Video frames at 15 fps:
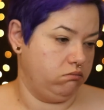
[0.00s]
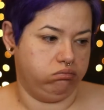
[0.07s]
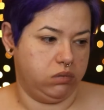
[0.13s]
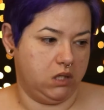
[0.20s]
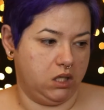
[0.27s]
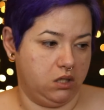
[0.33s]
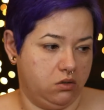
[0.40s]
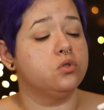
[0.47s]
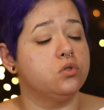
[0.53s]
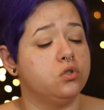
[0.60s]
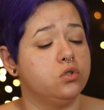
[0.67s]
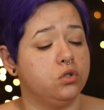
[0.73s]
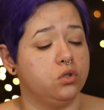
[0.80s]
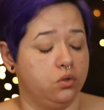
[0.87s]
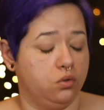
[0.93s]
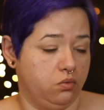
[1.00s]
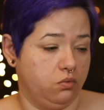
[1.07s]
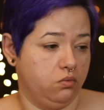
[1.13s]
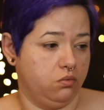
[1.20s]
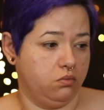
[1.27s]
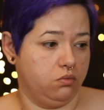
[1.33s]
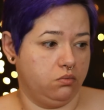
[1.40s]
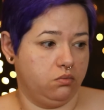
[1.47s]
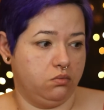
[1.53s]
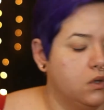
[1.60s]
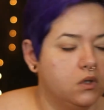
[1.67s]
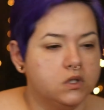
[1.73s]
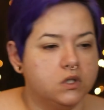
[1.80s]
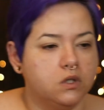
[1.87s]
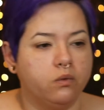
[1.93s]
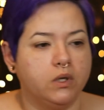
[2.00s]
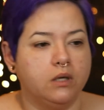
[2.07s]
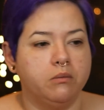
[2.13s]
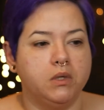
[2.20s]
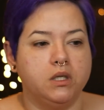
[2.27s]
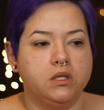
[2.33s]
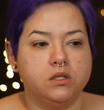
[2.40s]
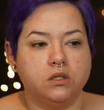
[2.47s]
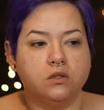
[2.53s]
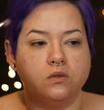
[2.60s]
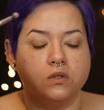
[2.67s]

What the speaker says: E2. So what I'm going to do is